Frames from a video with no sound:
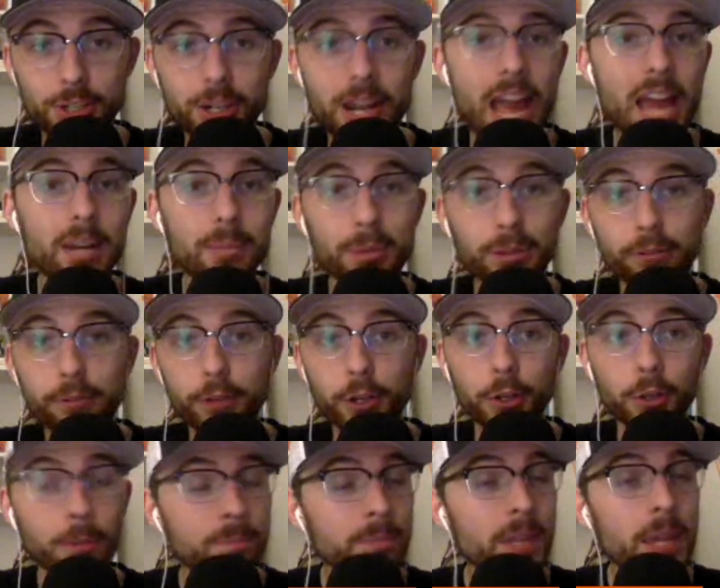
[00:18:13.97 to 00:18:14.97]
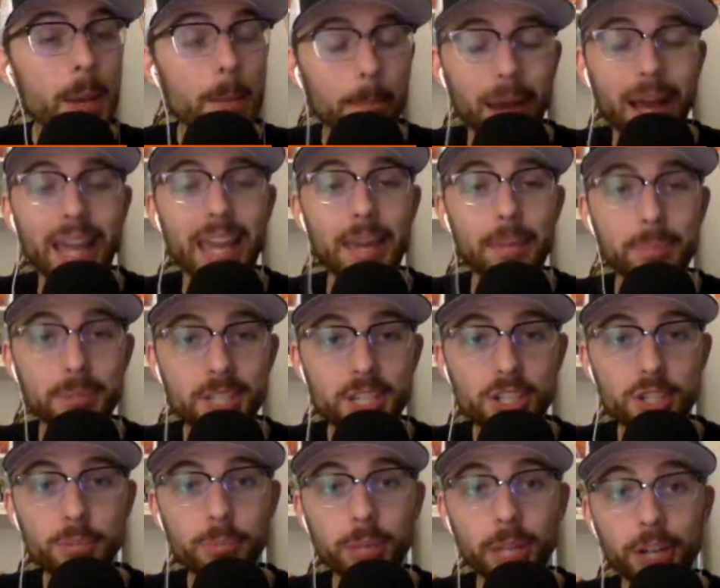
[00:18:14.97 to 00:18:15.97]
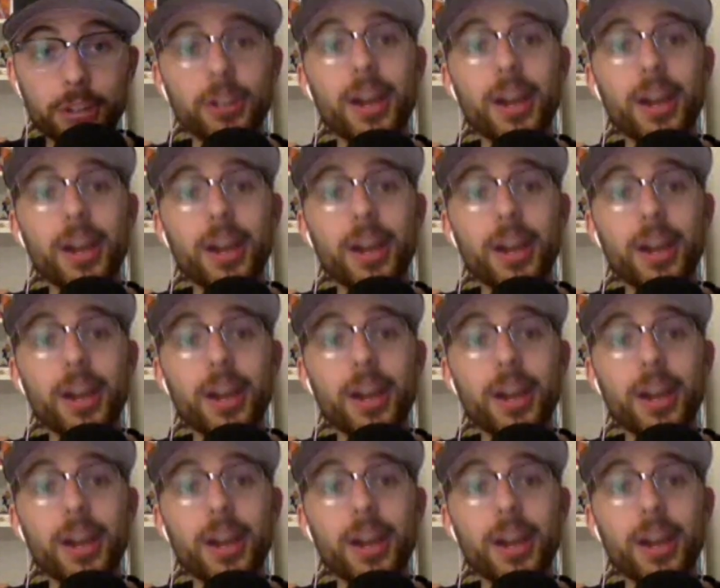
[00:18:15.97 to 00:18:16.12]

It had to be filled by a position player.